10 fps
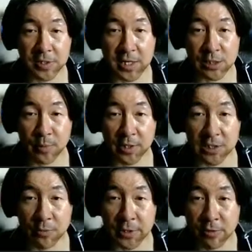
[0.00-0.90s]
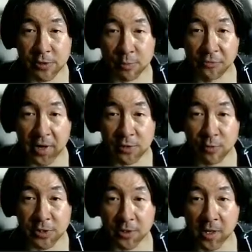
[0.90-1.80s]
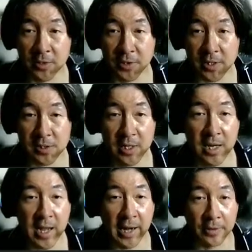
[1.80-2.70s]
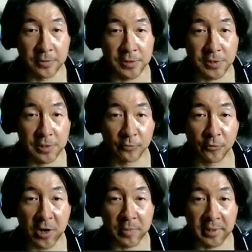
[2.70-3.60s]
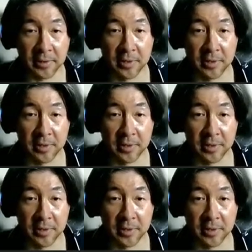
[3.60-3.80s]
especially when using quite rich context and consistent framing.